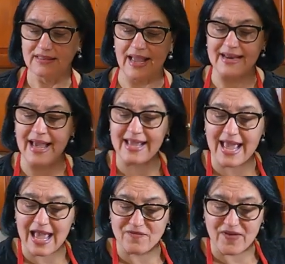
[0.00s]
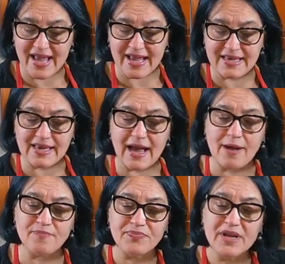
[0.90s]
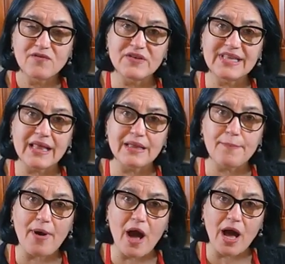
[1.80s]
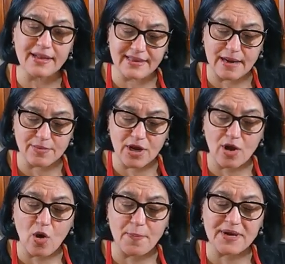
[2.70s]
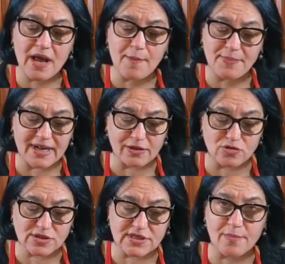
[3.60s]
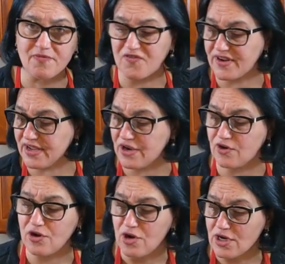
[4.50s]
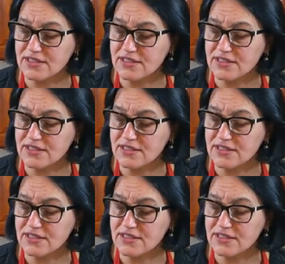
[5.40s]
Then I have a um, vanilla pod that I'm gonna open up, and I'll use some for here,